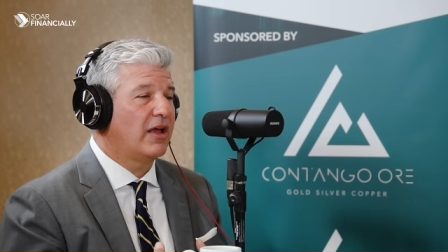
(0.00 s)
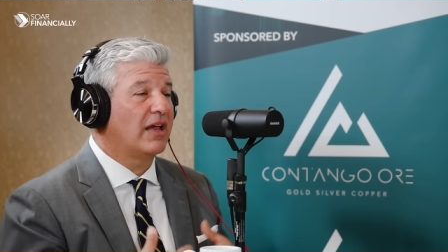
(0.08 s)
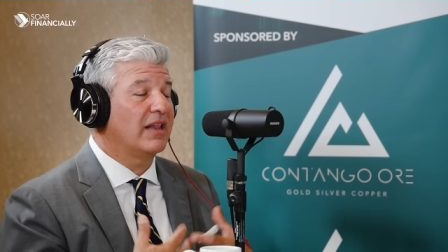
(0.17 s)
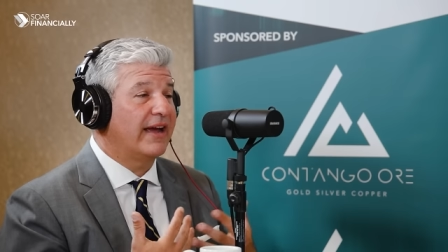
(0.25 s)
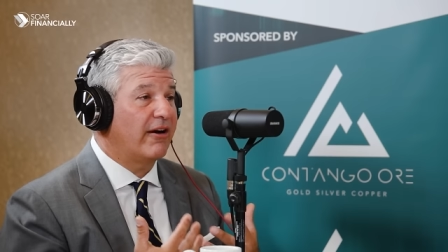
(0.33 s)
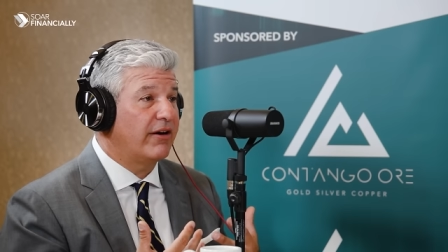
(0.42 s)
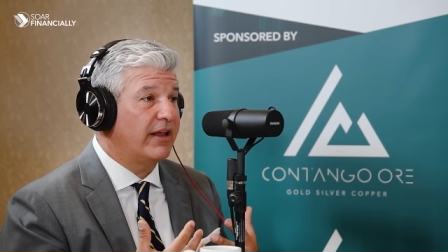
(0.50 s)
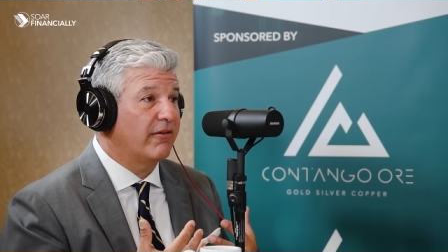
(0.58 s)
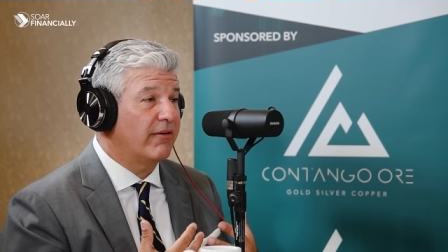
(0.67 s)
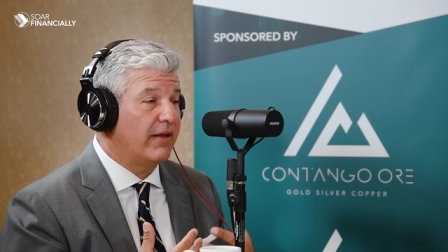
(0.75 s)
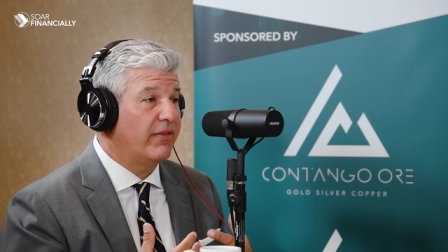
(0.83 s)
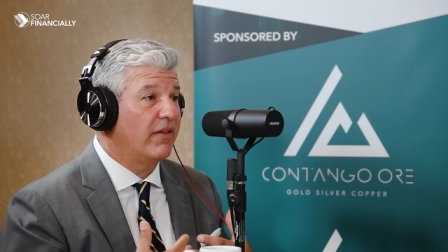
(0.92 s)
clarity
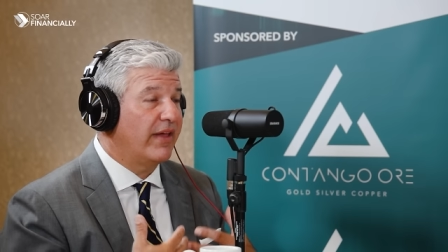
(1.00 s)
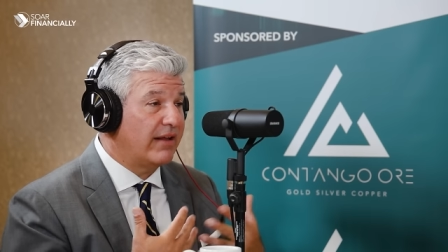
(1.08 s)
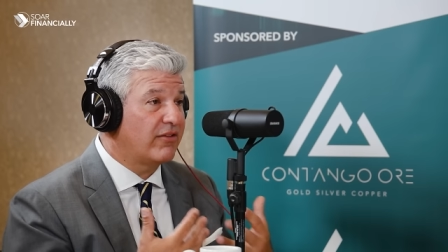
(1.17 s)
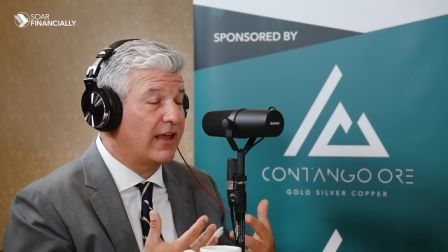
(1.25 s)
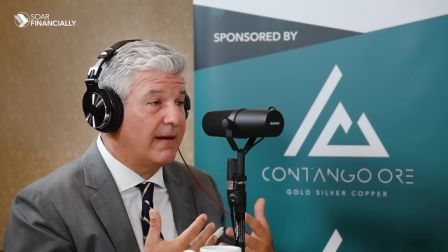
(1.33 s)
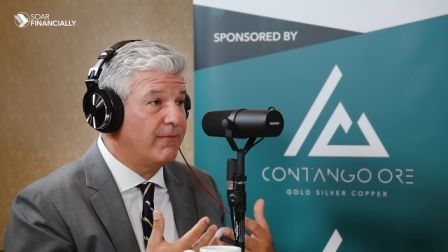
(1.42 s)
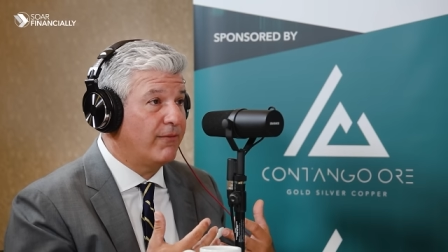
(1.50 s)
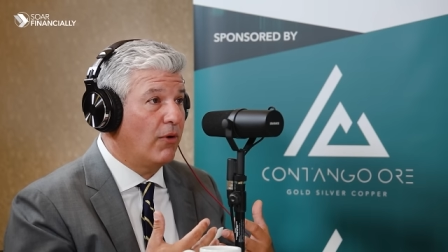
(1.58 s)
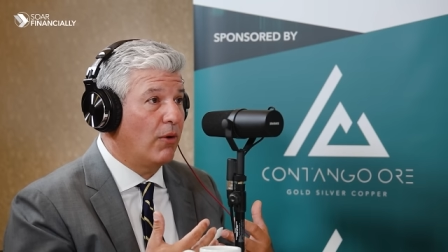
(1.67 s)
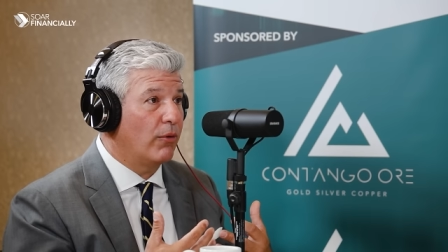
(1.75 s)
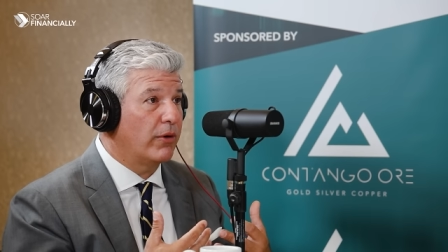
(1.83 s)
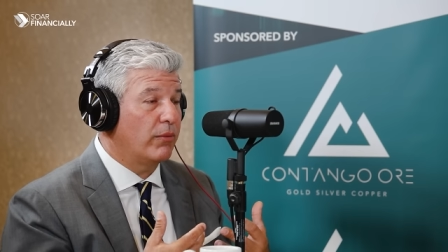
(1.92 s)
around the landscape
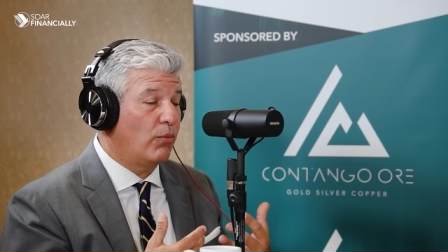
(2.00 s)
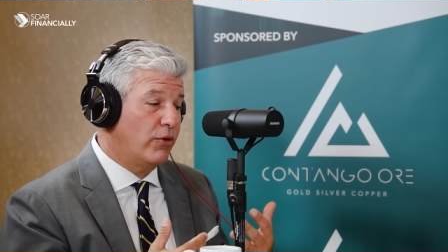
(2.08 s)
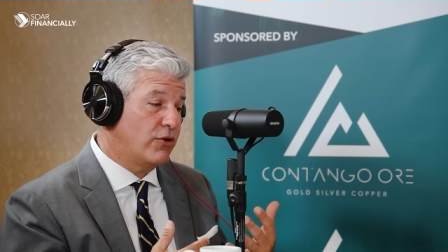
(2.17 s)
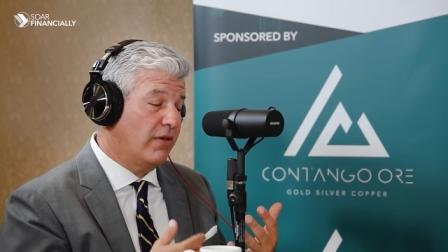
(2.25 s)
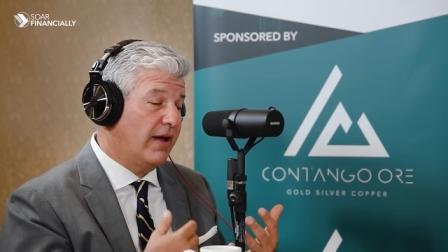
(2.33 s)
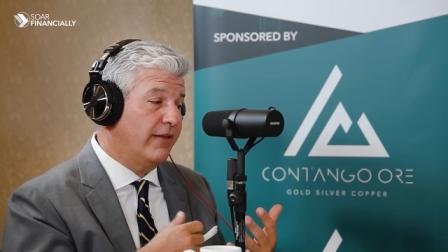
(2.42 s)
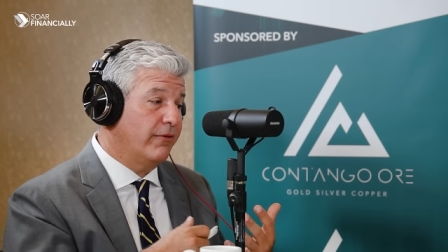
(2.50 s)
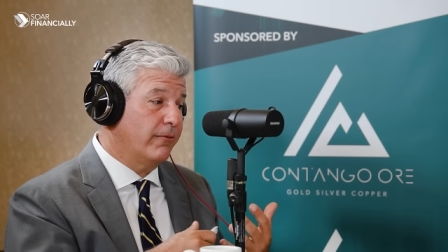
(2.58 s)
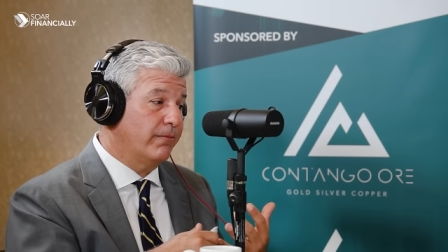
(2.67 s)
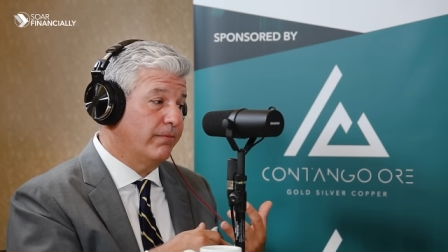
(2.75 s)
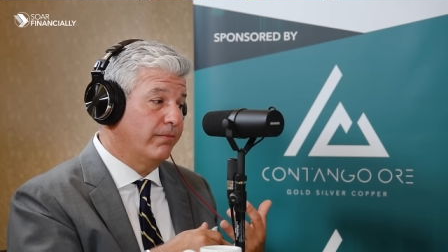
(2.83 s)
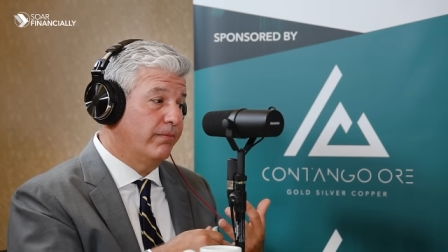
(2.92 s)
forward, which will
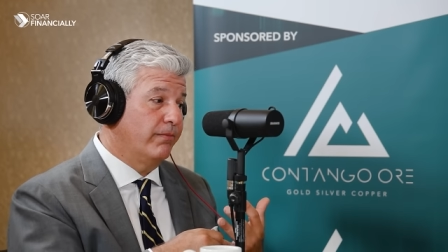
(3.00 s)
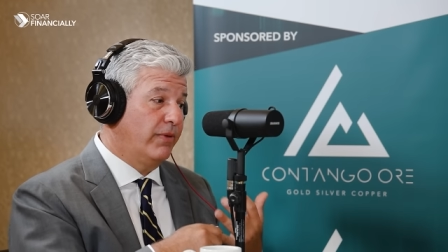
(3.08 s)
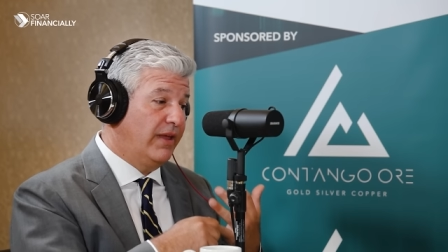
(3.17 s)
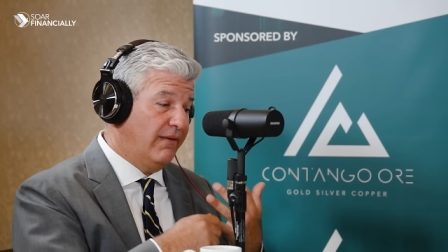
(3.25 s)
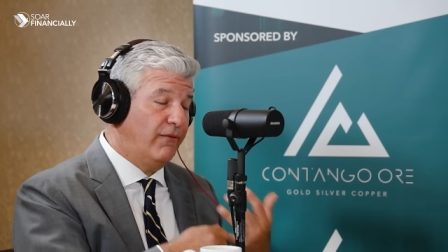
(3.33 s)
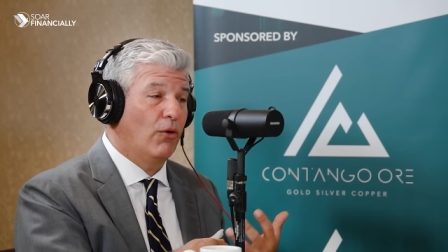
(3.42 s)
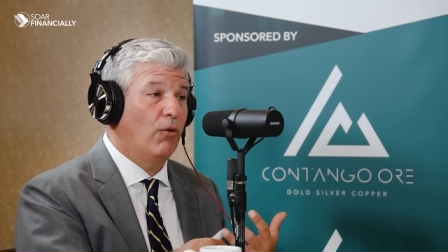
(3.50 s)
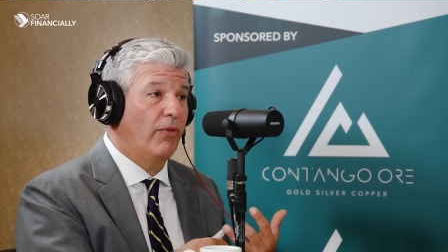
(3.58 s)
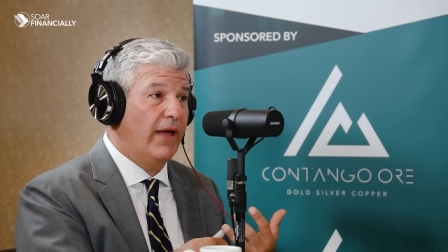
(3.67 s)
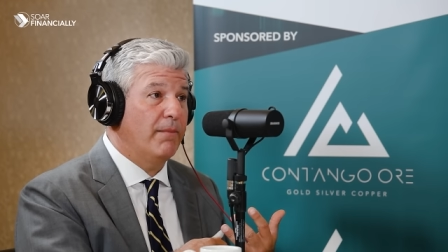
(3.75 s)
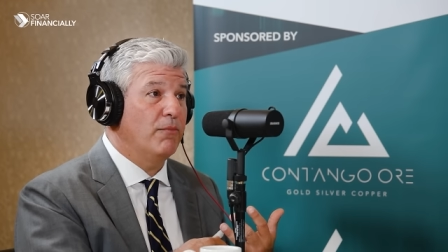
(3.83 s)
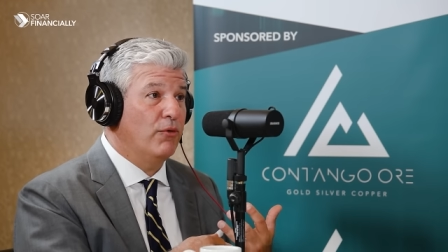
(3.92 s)
either give
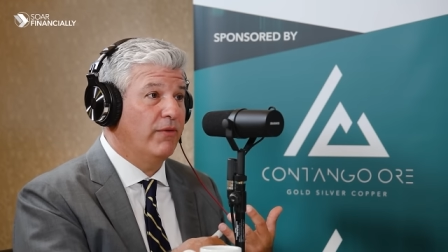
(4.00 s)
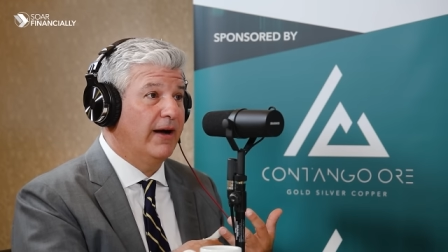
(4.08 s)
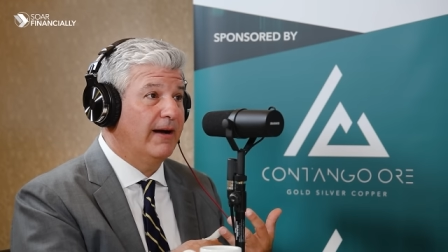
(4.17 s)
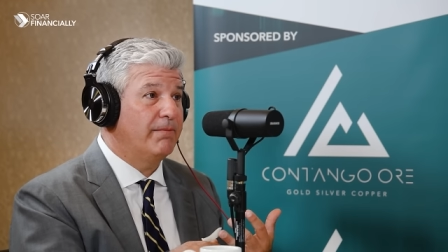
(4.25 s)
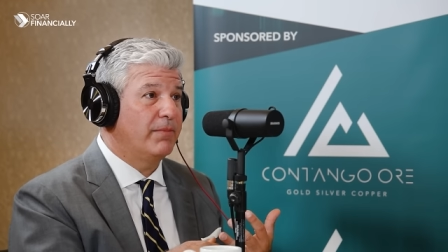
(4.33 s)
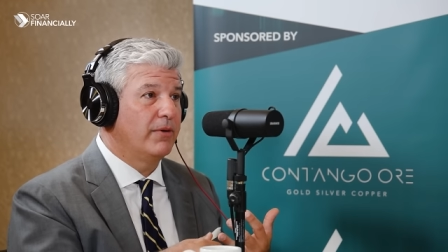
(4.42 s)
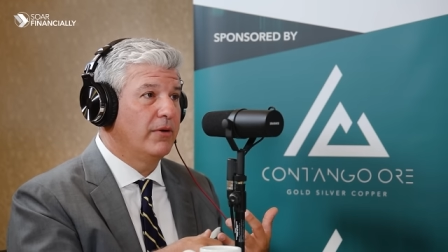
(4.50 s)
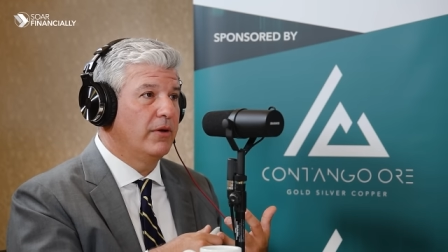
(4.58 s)
gold that move up,